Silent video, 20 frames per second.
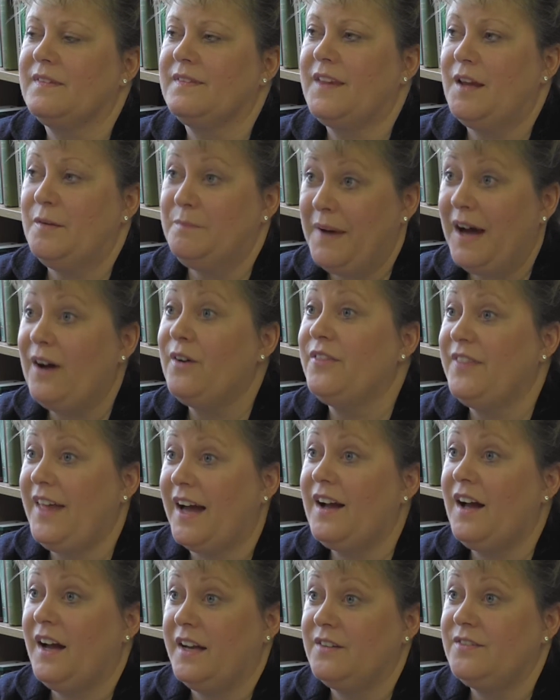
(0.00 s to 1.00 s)
about
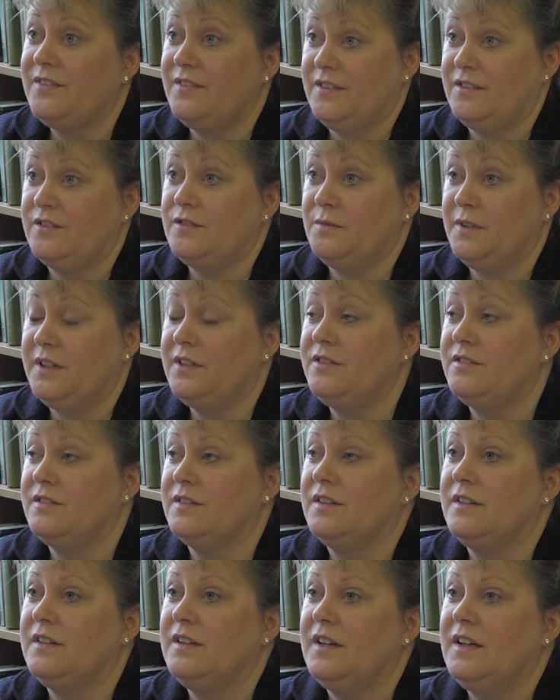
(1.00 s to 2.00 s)
that kind of
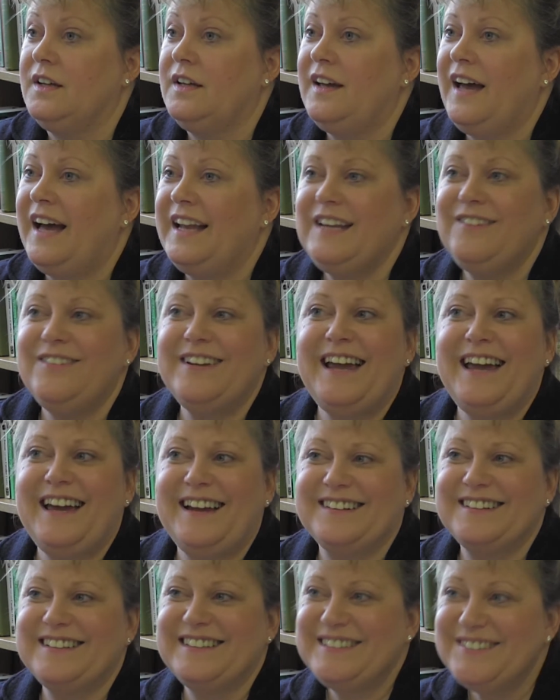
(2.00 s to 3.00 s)
situation. And even
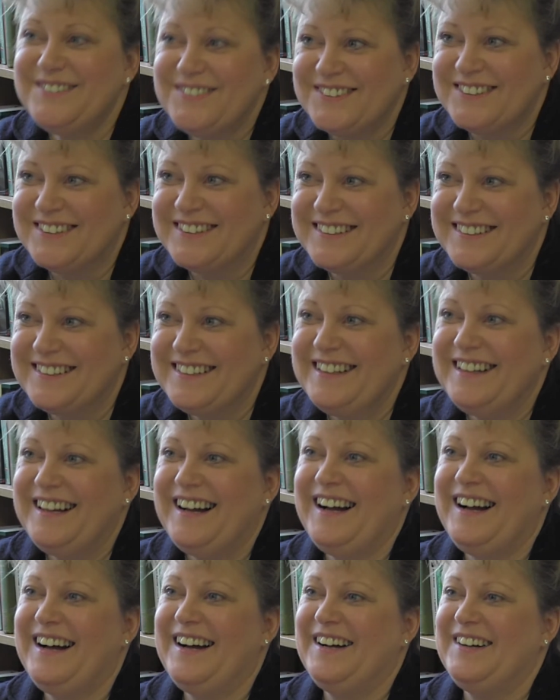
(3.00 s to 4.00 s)
Anne Clifford,
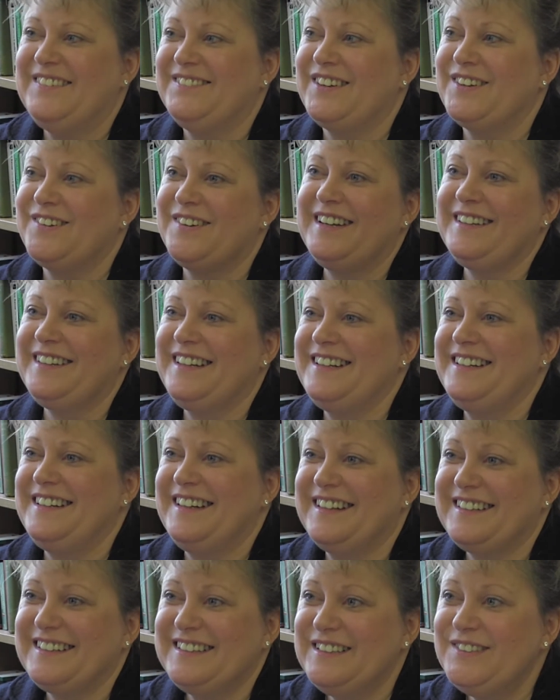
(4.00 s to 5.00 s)
the great lady
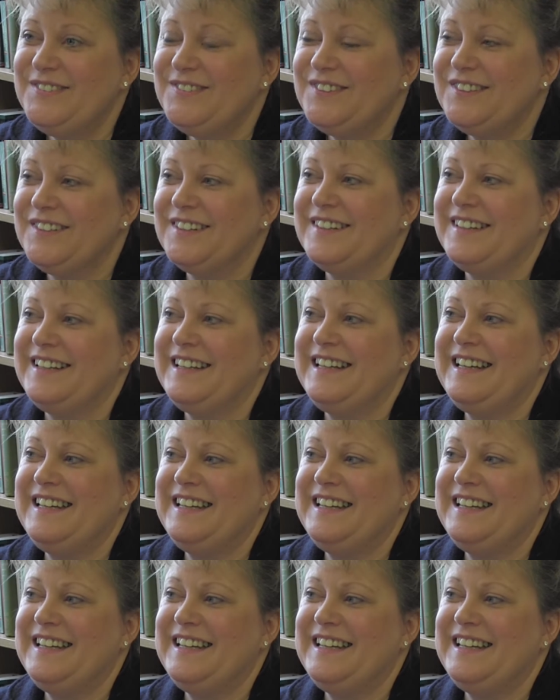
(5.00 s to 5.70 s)
Anne Clifford,